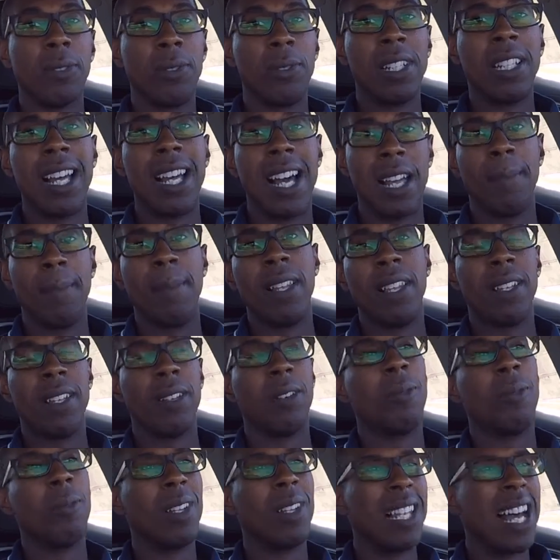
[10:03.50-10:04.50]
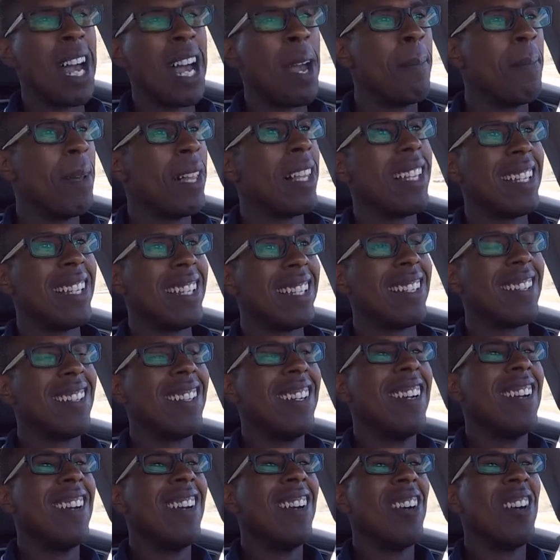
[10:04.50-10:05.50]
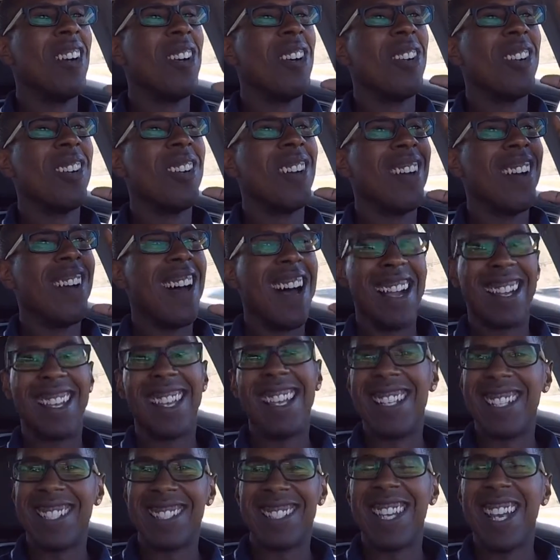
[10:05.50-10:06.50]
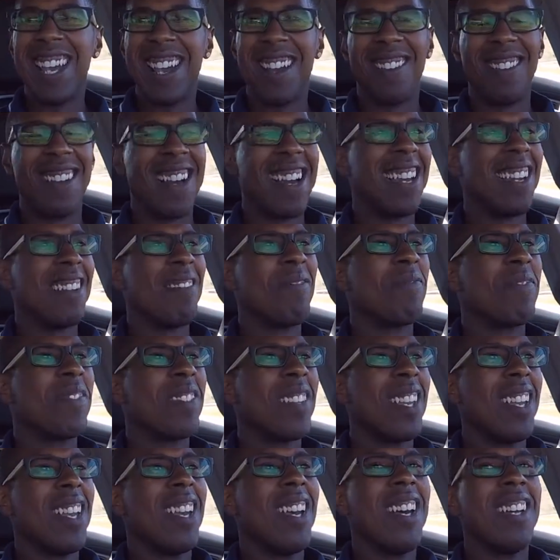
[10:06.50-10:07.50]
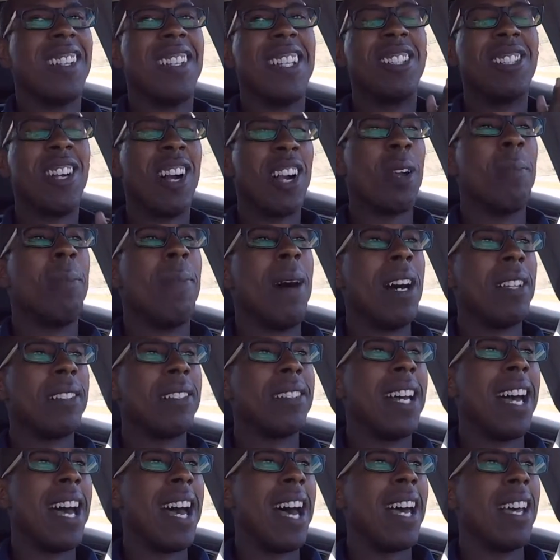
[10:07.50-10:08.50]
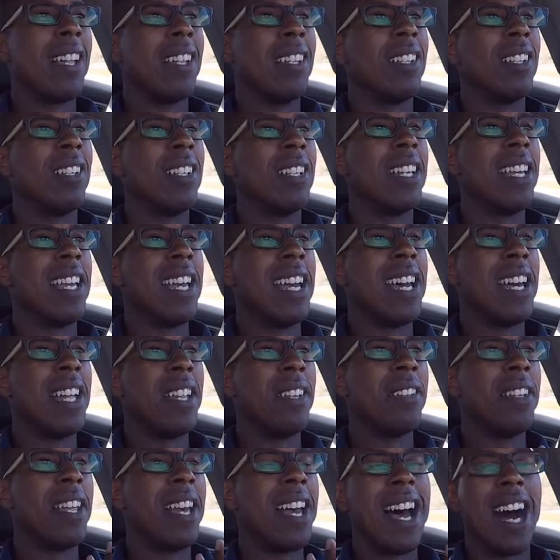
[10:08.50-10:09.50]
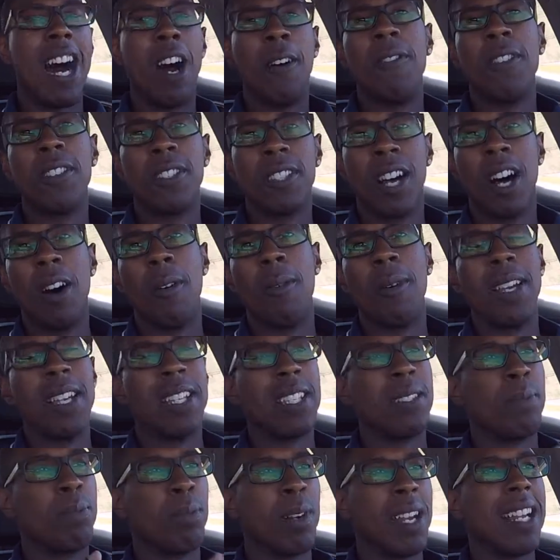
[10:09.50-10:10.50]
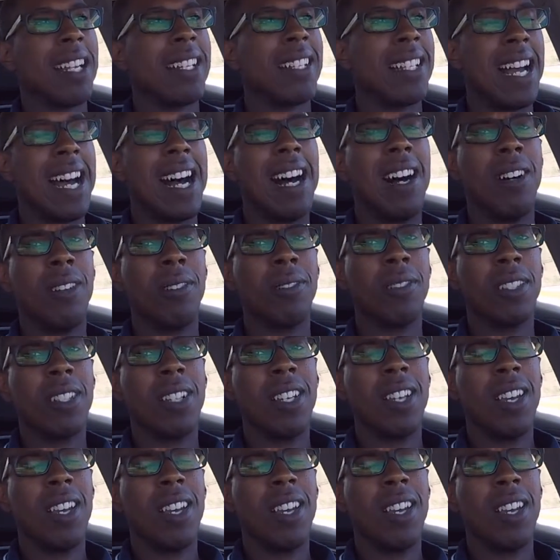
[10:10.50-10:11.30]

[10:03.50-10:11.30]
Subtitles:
the reliability. I can't say it right. They talk about that, and that Alfas always break down,